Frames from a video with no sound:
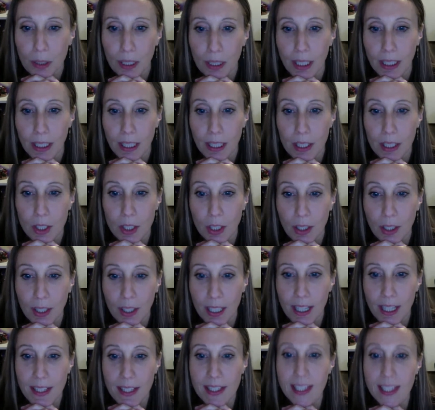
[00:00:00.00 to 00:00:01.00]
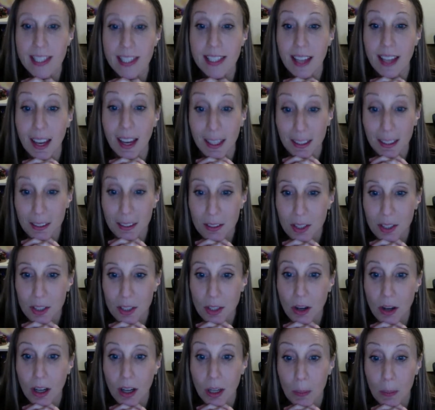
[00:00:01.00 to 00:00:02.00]
And I took that as a sign to
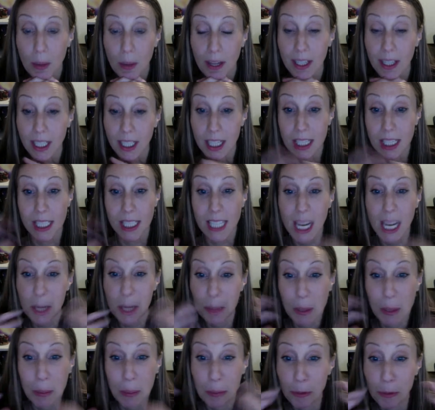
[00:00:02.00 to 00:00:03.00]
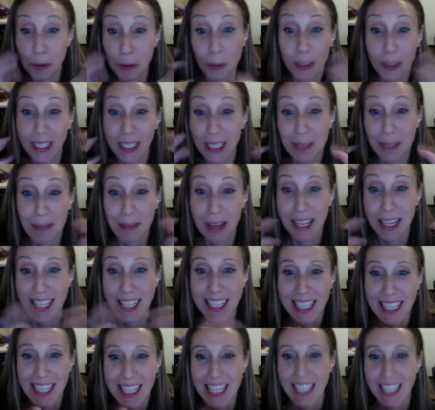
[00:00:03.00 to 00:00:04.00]
talk about it because it had been brewing in my
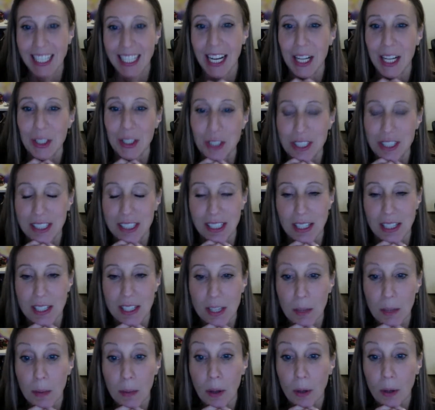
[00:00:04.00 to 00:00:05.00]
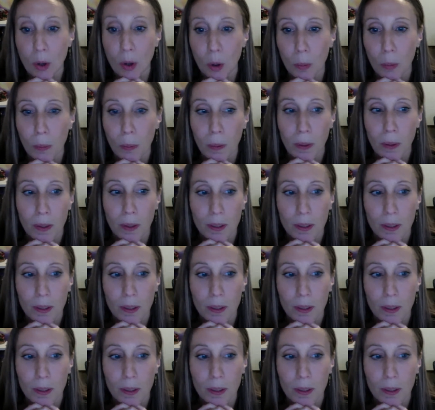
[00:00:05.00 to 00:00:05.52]
consciousness about hope.